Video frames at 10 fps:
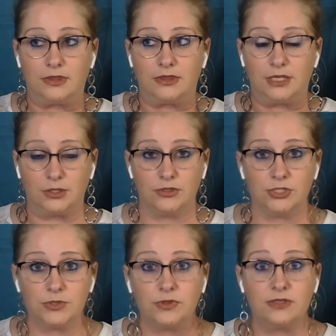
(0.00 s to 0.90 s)

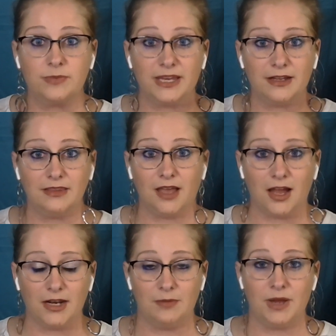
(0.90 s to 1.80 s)
theologians will debate a
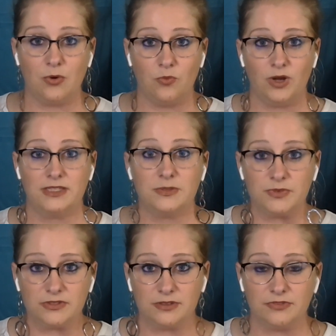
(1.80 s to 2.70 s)
lot about what
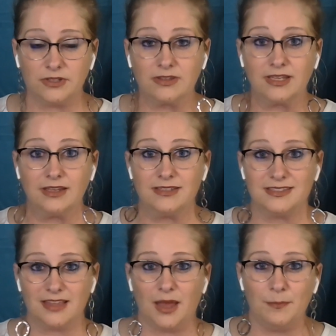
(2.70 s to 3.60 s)
specifically
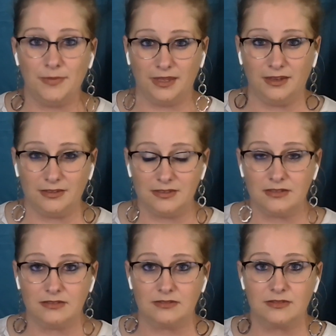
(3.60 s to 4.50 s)
does that mean
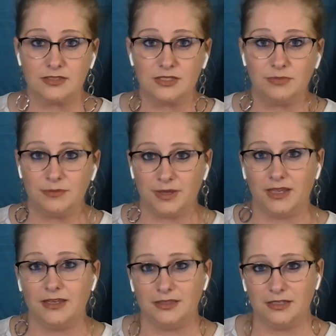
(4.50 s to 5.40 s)
to be
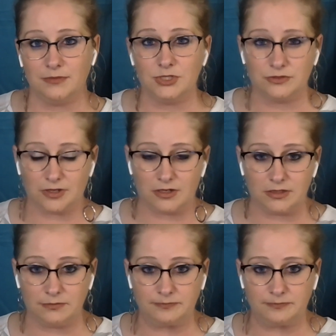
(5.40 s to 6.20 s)
made in the image of God,